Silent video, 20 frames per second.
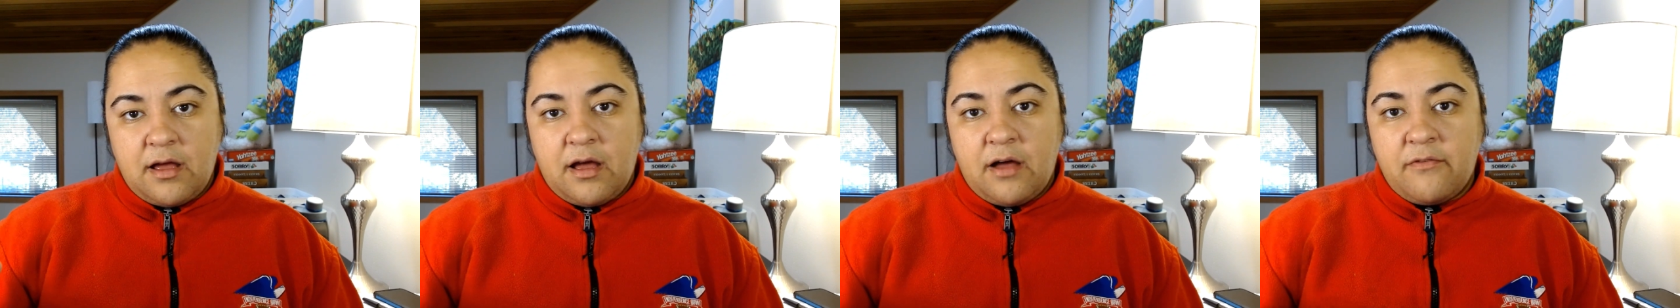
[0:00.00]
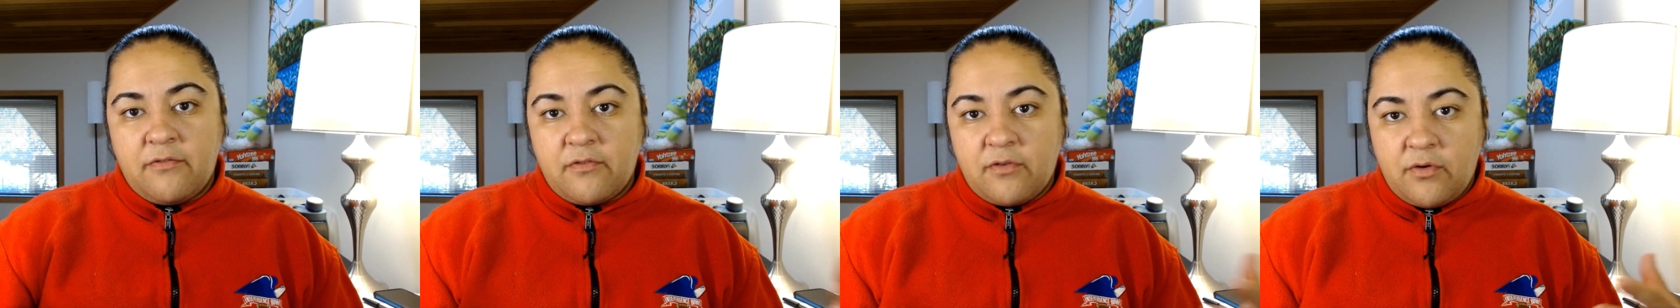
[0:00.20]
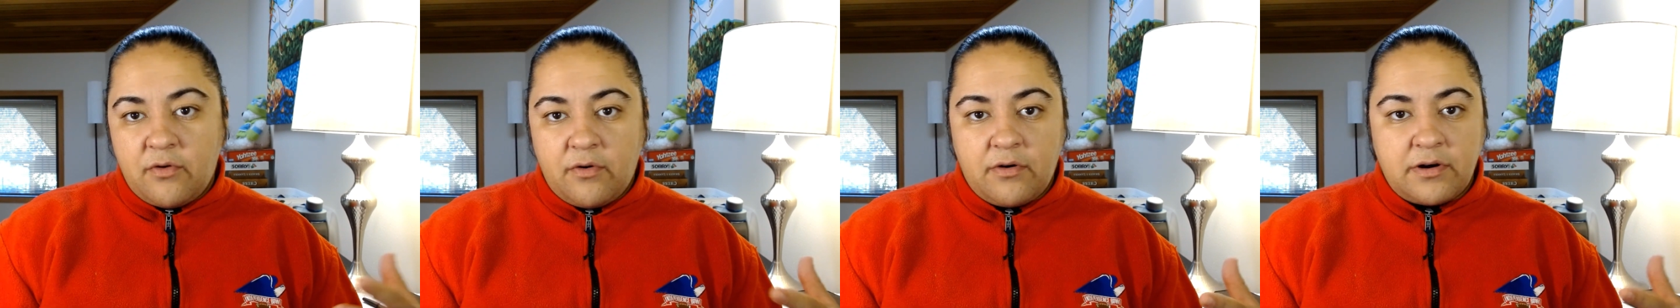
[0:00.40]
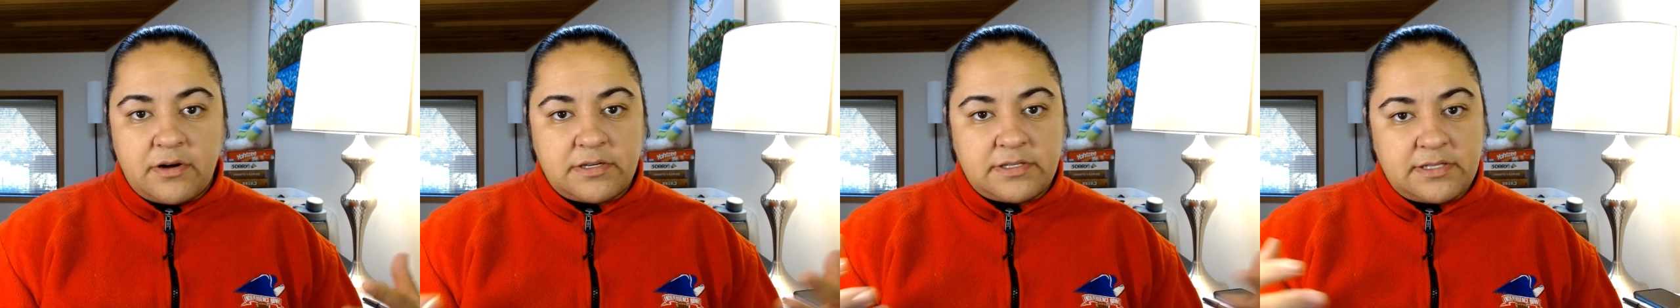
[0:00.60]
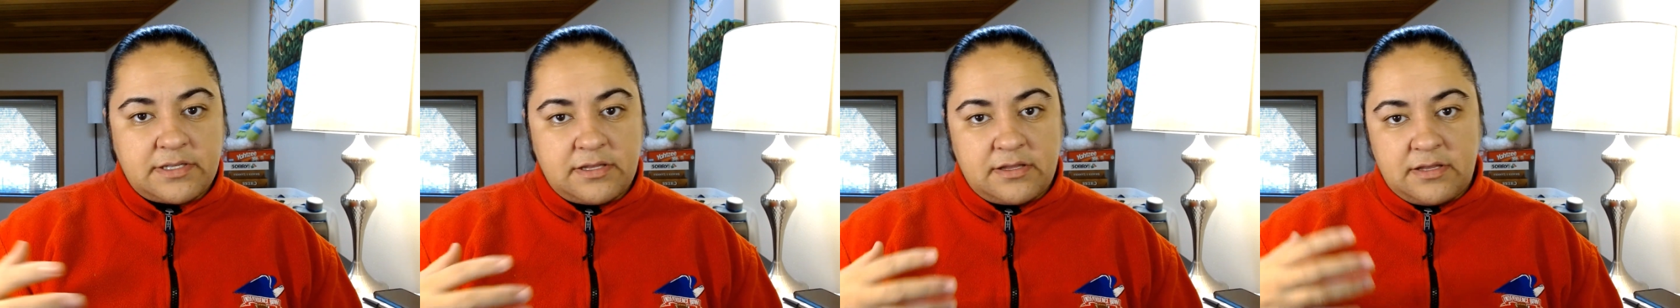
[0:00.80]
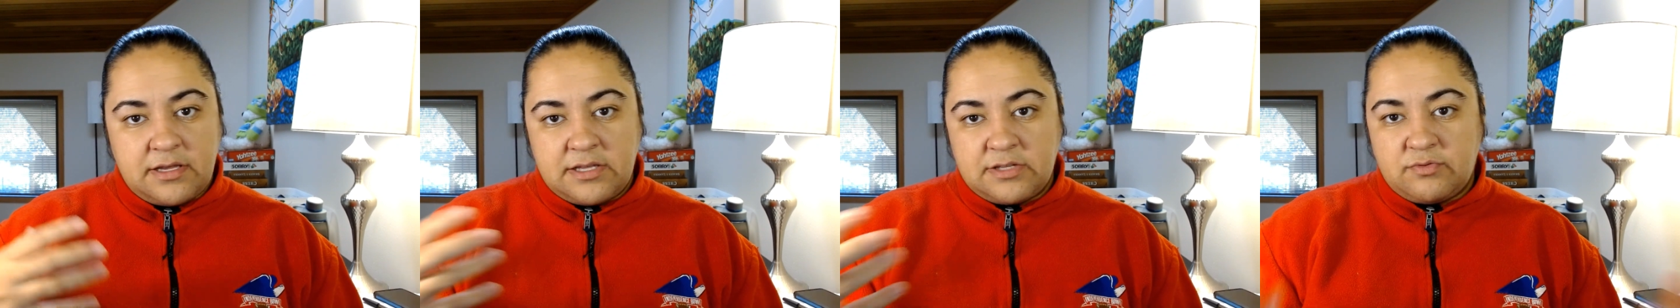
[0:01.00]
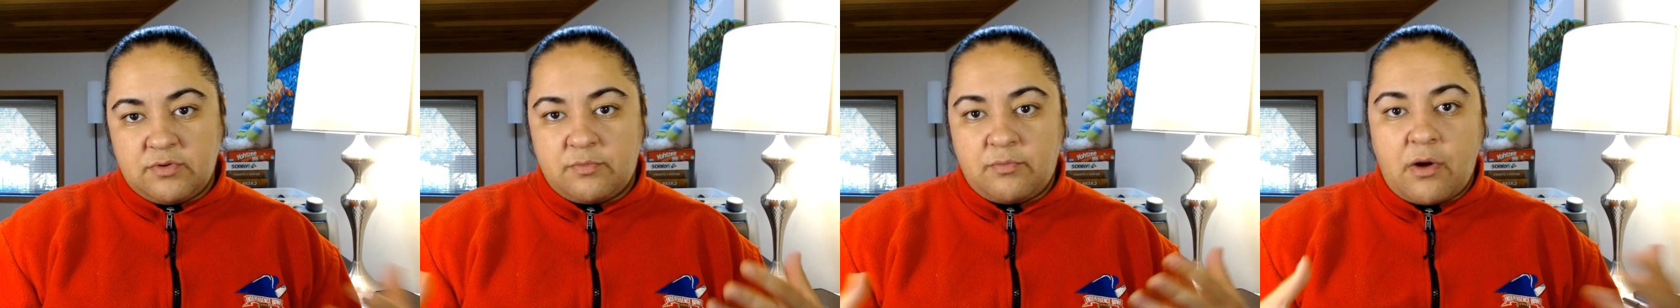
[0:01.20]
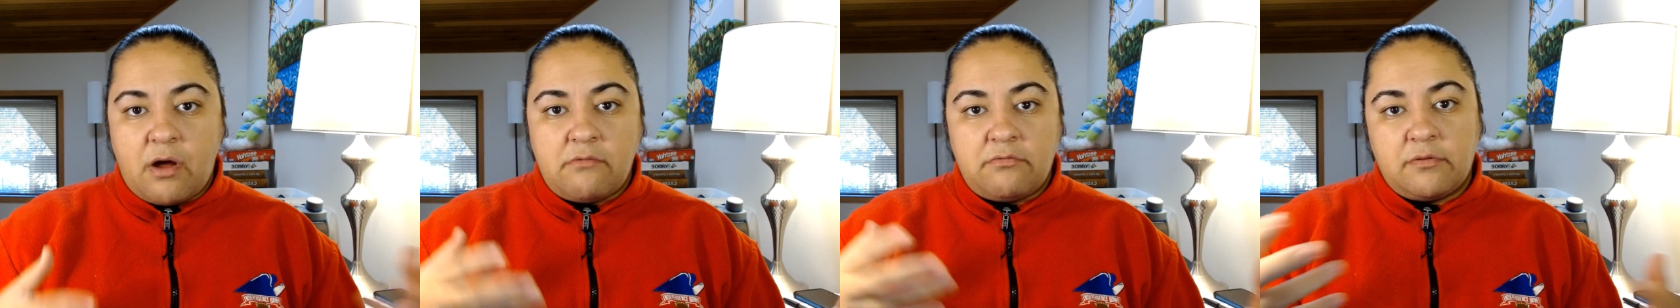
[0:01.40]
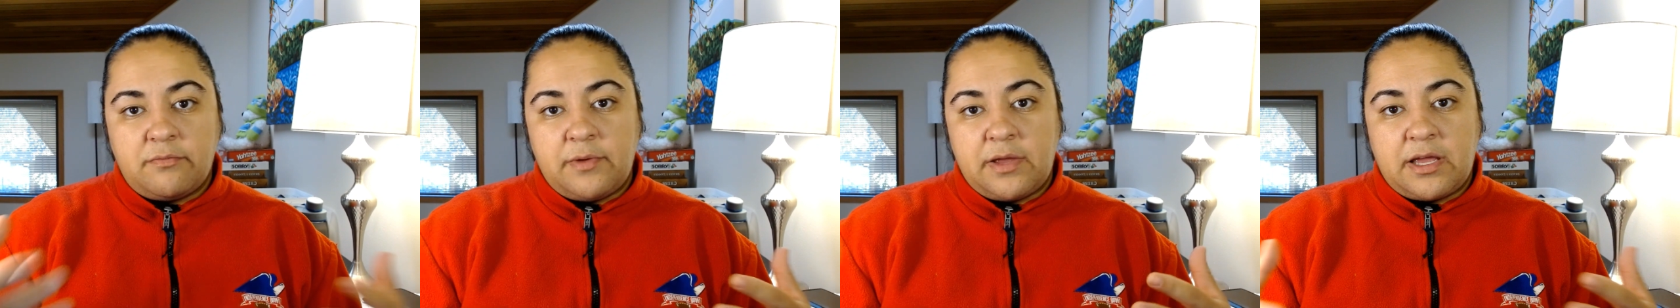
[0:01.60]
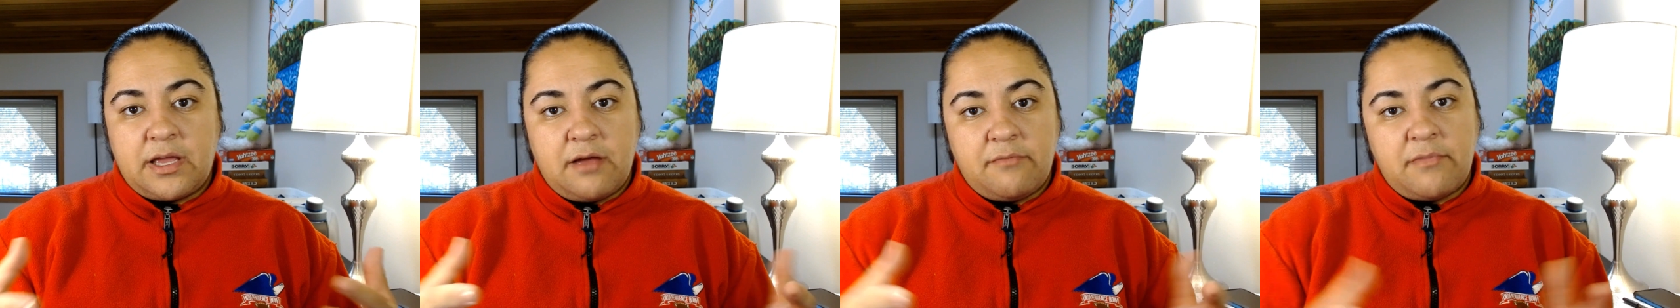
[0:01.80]
of course, these would
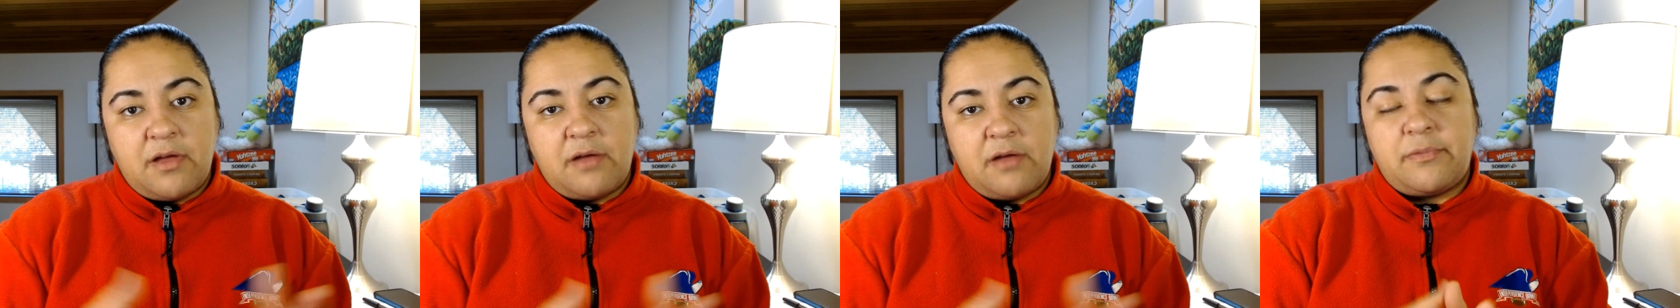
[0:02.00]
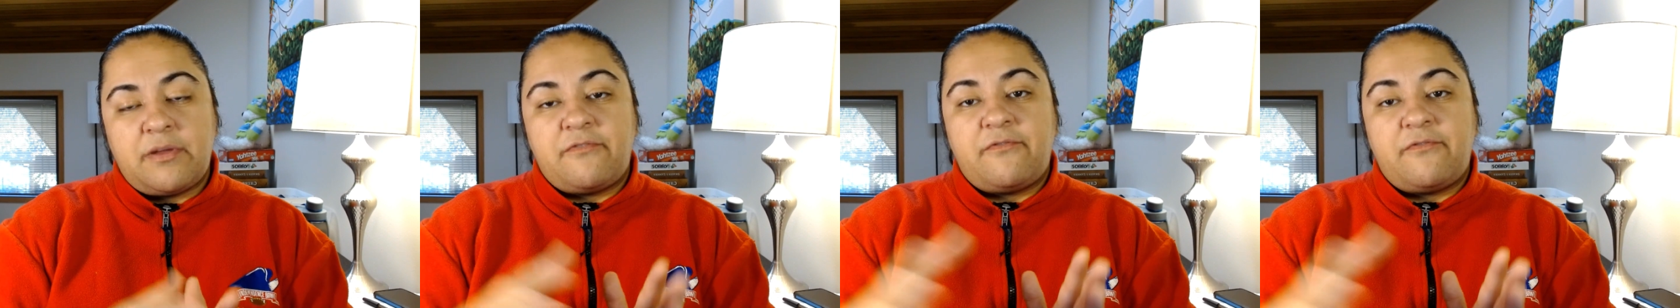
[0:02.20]
probably come up